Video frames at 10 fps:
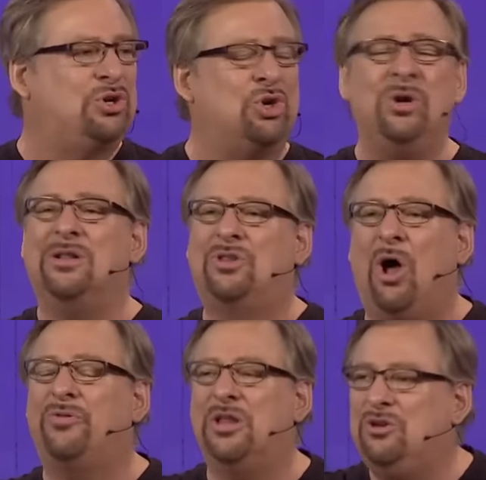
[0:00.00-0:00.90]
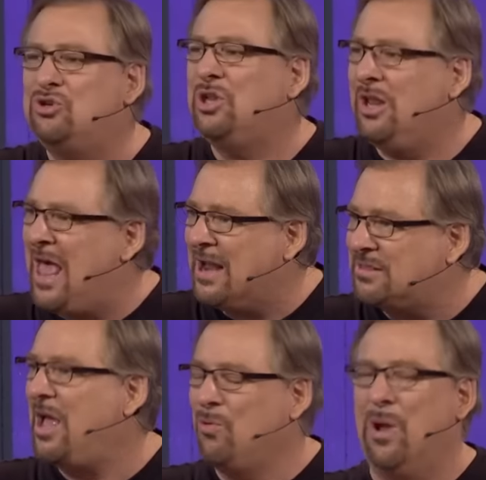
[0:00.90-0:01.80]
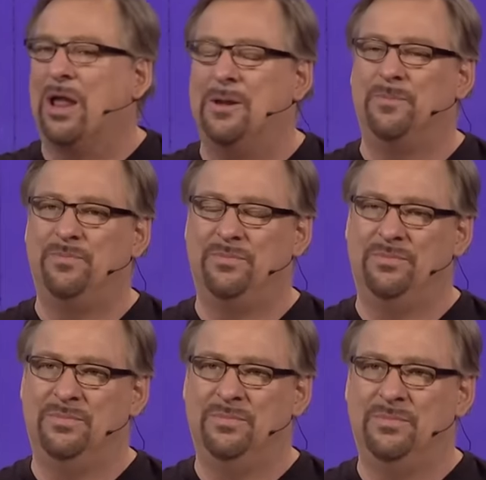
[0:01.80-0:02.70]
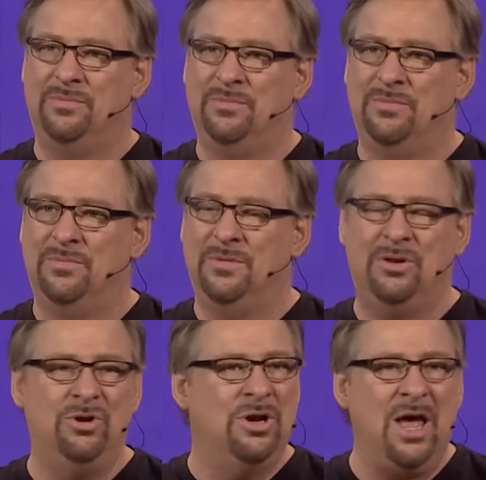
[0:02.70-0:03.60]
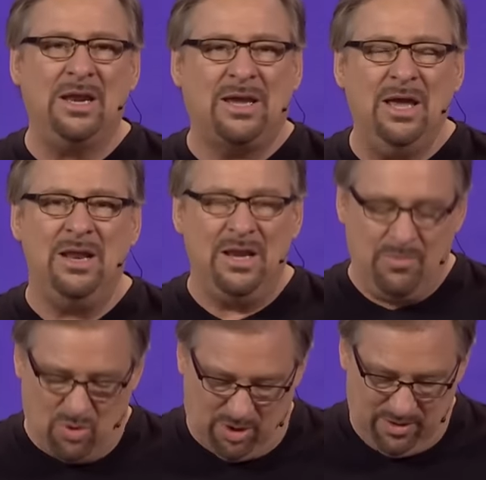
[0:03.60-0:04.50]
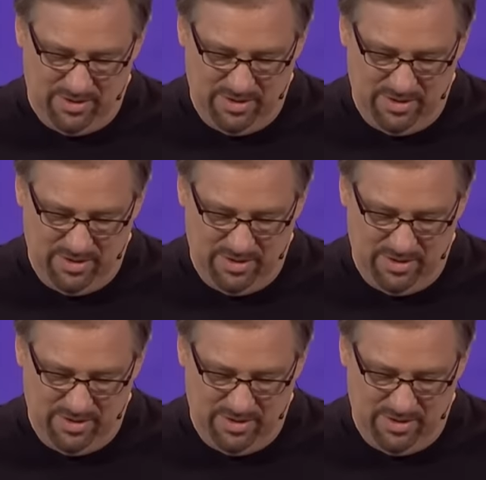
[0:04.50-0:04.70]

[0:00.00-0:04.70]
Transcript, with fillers: but you're an adult and you still act that way. And you're not a kid anymore.